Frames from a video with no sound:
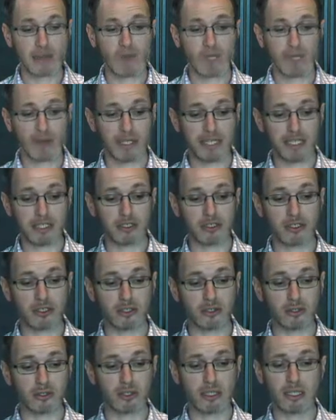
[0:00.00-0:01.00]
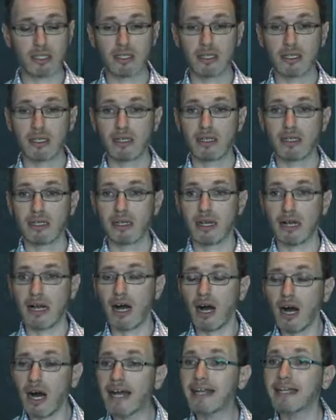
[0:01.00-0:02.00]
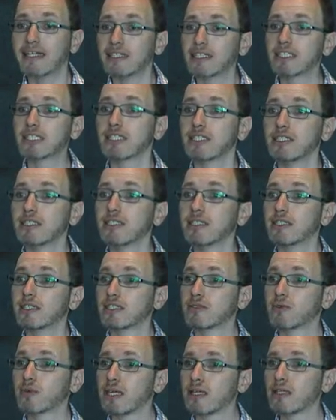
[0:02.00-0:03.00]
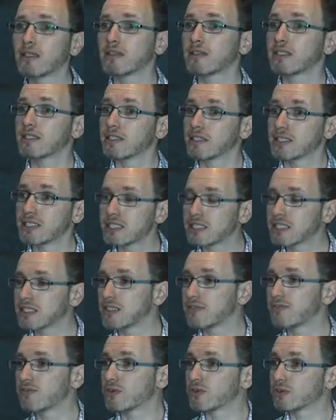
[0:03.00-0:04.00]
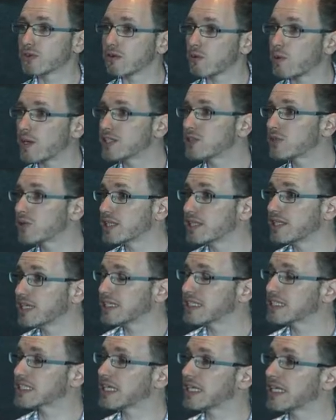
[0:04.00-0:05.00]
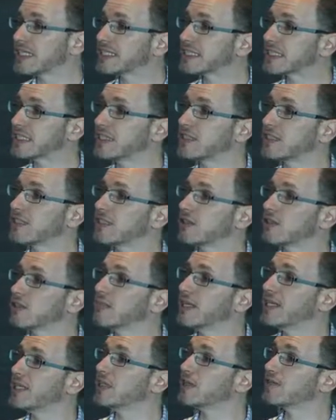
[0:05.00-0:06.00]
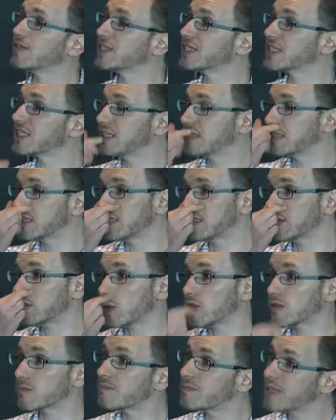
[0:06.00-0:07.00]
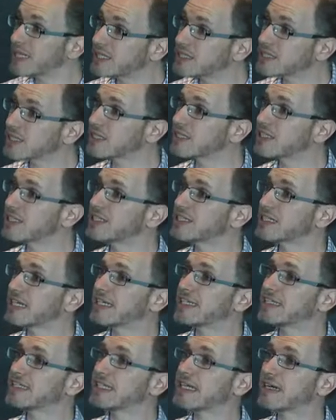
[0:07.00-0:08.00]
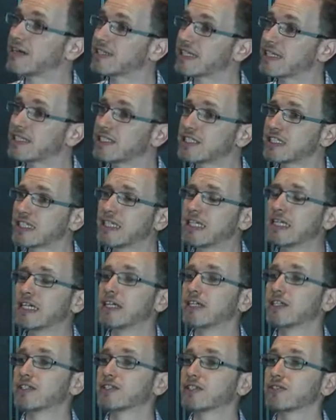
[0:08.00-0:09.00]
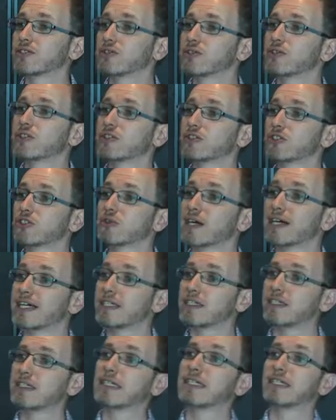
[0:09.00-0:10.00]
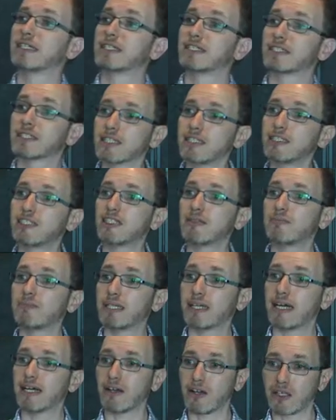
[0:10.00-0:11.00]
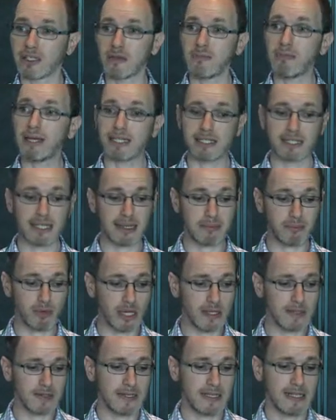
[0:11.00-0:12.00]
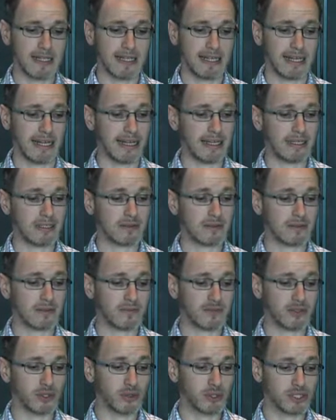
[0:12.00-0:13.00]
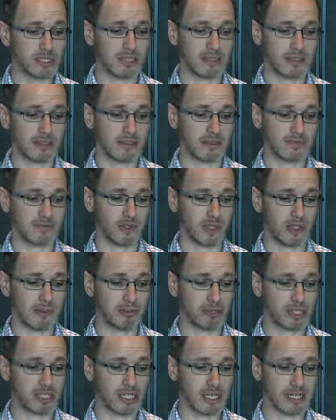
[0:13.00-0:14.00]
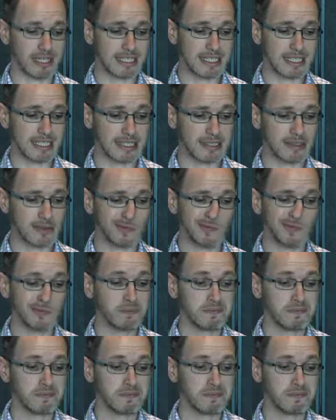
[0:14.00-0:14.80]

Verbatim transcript: where we can do a high-end CT as well, either 64 or 128 slice CT on many of the CT on PET CT scanners nowadays. So you can do a CTPA on the PET camera and fuse it very precisely